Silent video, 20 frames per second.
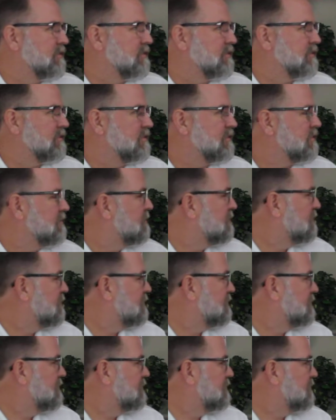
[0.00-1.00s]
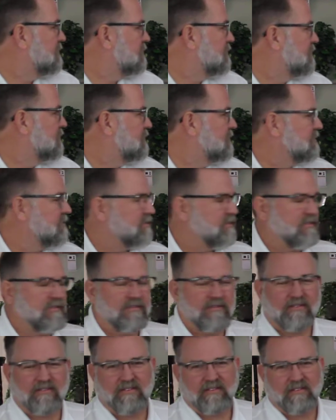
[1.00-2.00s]

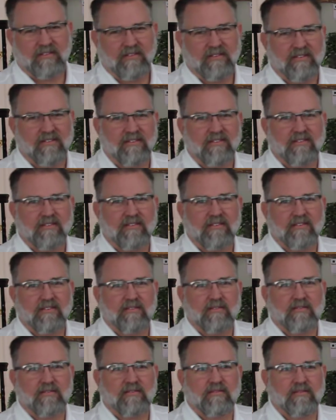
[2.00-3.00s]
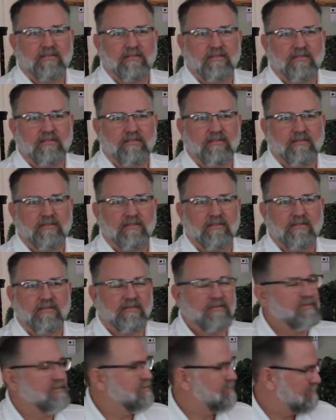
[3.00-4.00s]

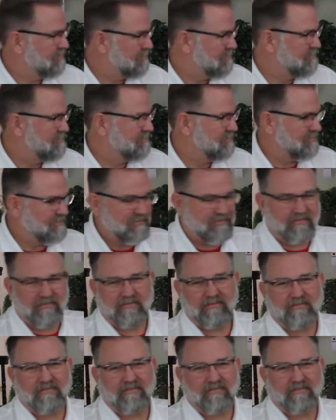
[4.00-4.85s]
[no speech]